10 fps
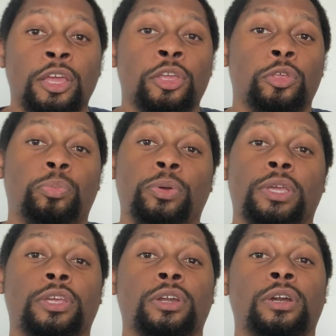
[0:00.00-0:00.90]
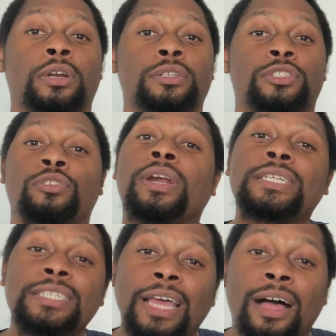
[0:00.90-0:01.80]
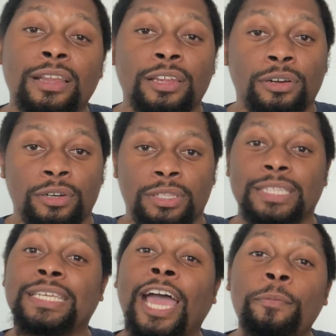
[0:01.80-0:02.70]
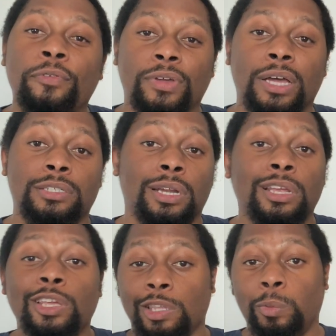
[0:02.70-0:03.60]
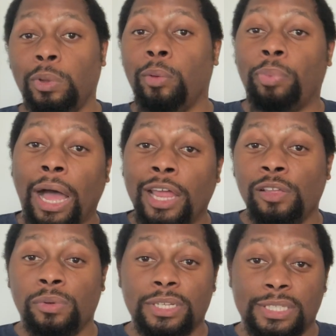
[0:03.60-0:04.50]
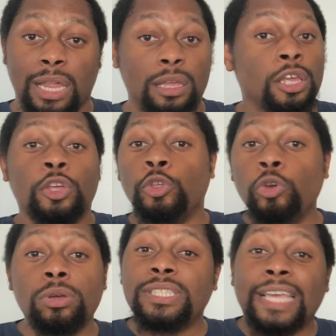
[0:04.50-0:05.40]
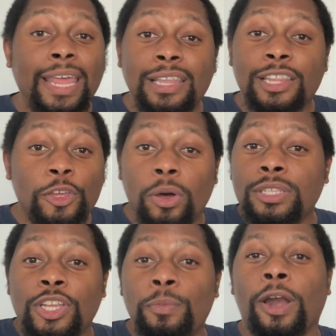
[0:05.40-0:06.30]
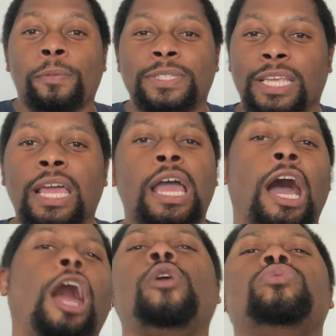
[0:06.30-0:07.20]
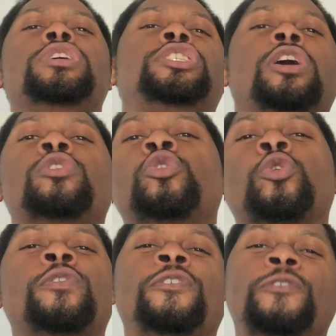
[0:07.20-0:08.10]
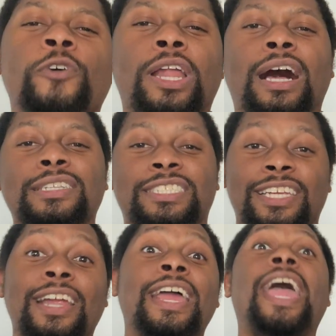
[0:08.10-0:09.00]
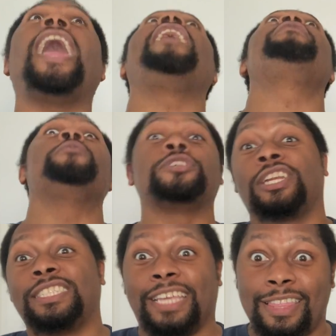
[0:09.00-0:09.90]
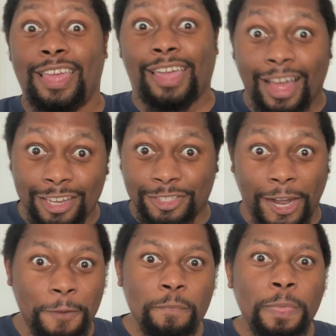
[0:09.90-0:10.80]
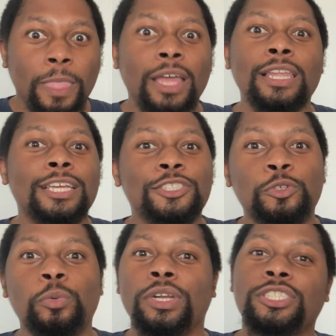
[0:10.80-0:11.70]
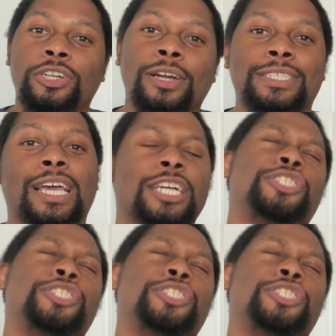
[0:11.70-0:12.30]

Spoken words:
You pick your directionality or the type of contract. You want to buy it, you want to sell it. You could technically go out to the market and say, I want to sell Google for $4 a share. Everyone's going to take that contract unless you want to charge like a